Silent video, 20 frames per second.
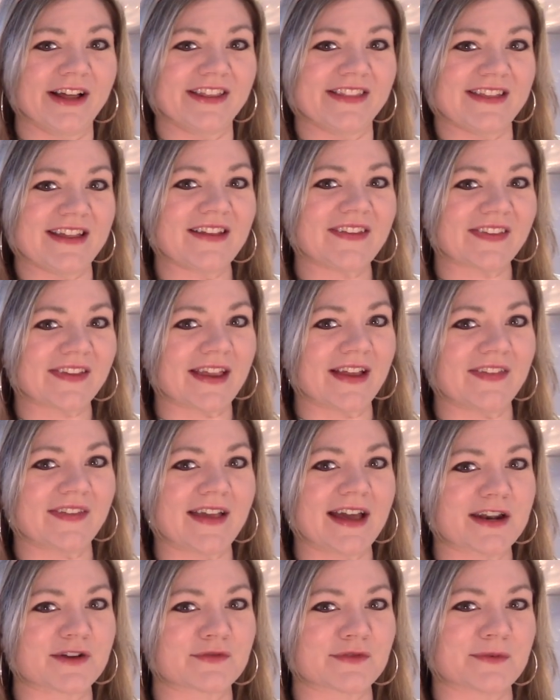these kids
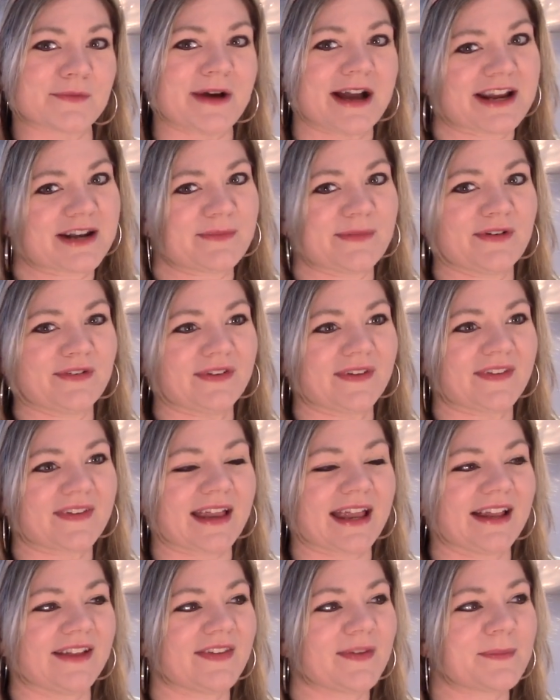kind of remind him of his
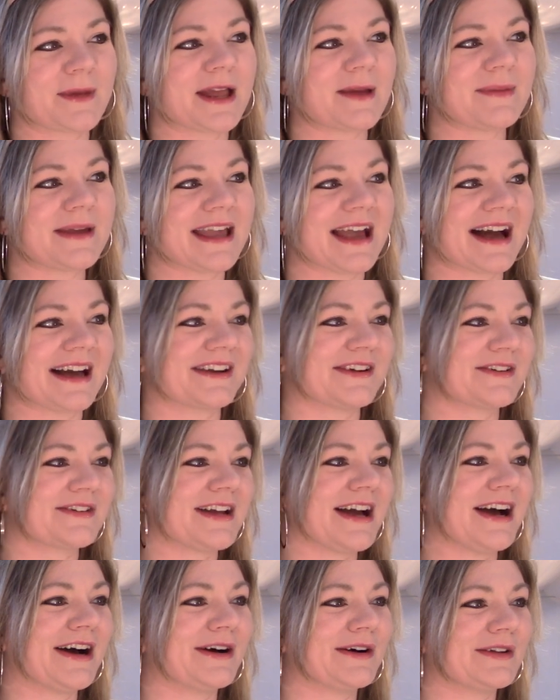kids, maybe? I don't
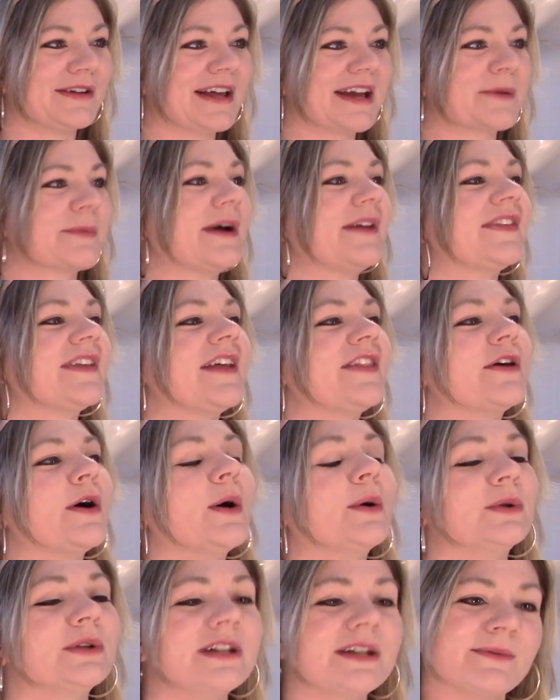know. Like, that's not the
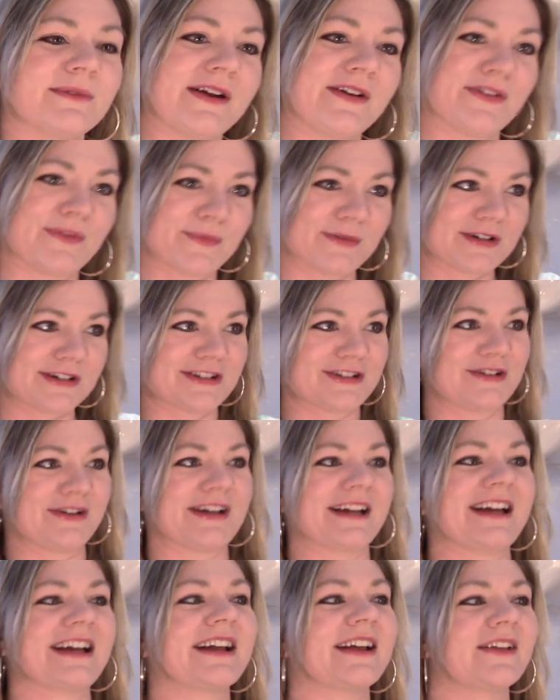only reason we're
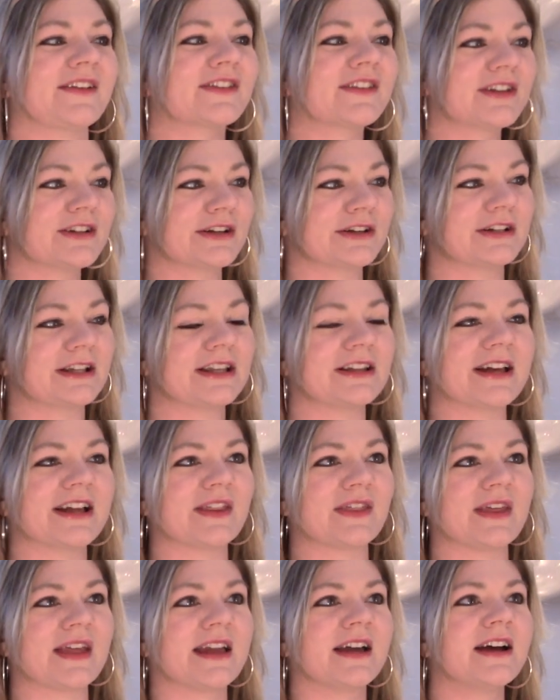doing it, because clearly
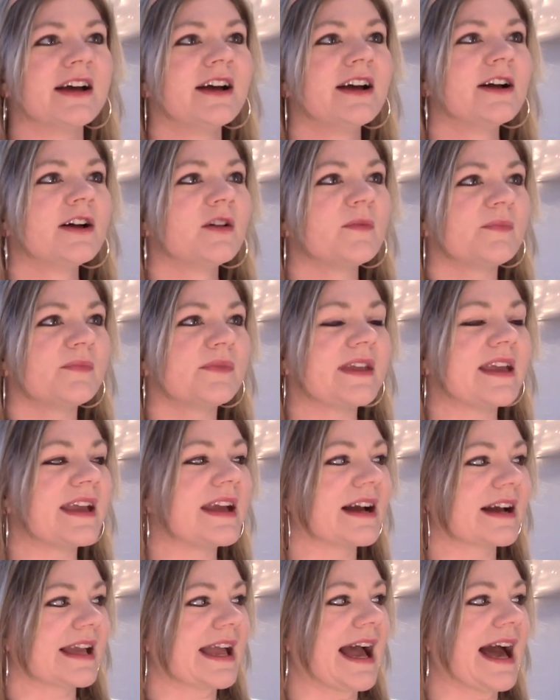like the
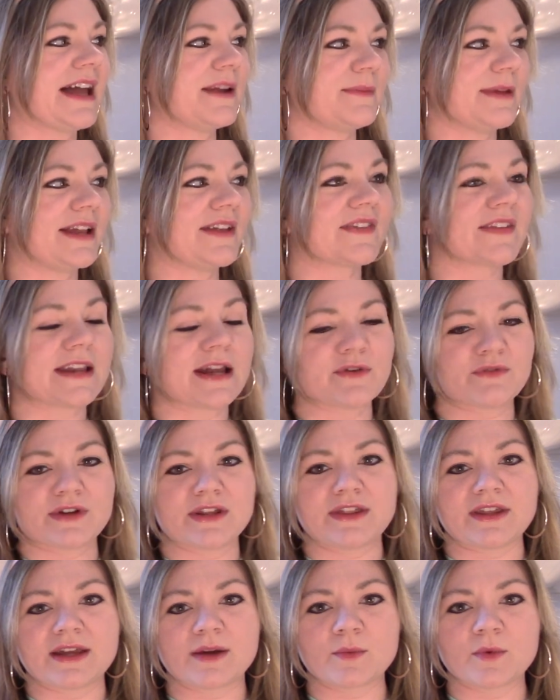academies and
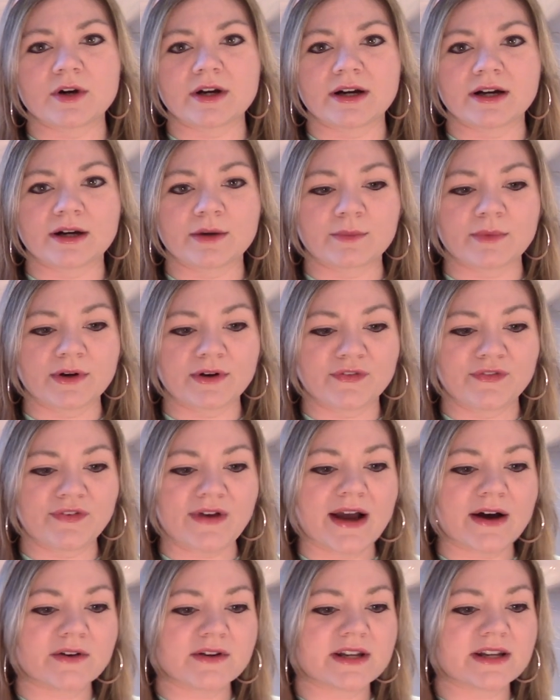everything were
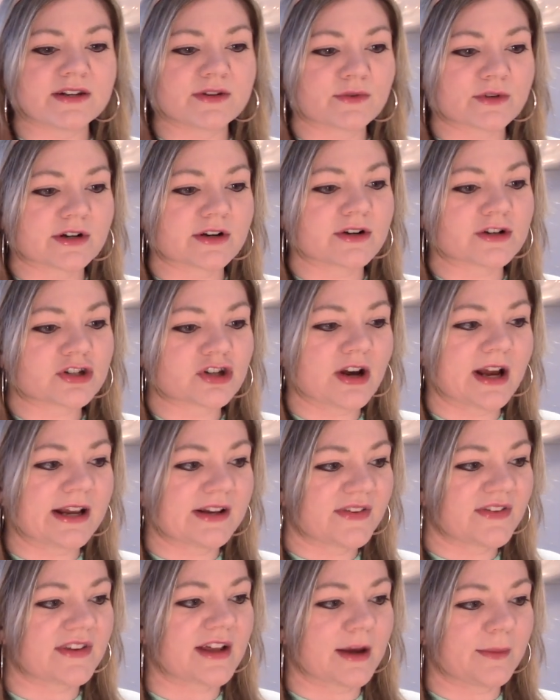founded in order to try
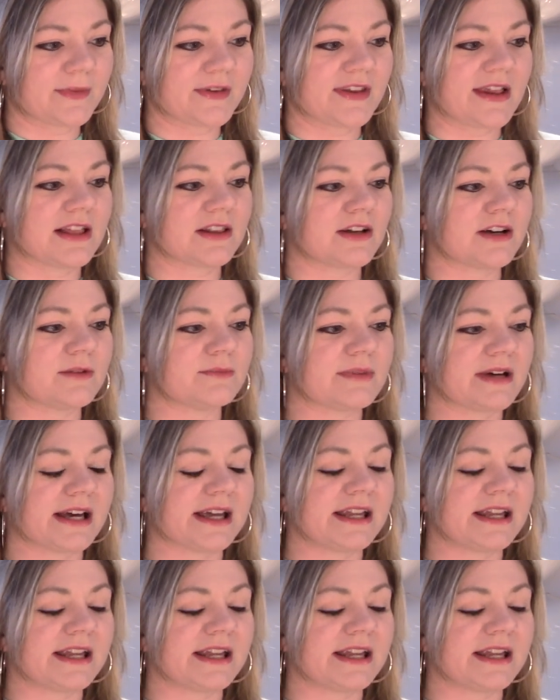and stop Salem,